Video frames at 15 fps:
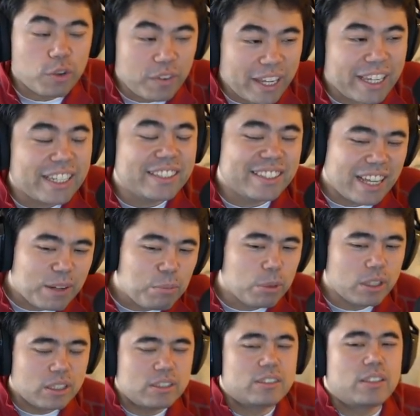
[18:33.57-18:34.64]
If I hit 10
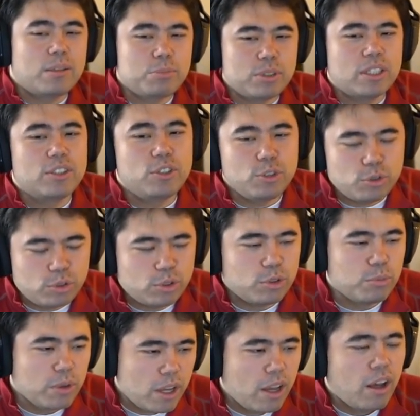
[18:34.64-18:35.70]
million subs on YouTube,